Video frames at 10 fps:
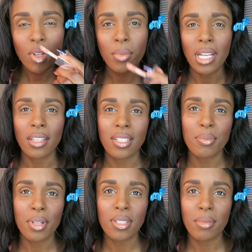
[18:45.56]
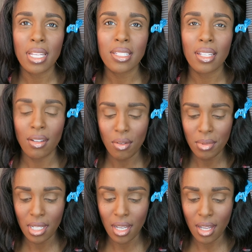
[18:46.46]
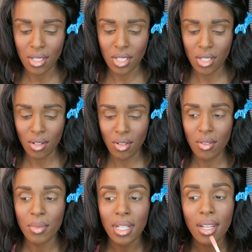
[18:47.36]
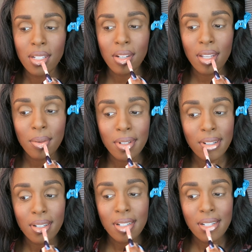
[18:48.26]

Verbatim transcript: Oh my God, that smells amazing. Oh my gosh, oh my gosh. Okay, here we go.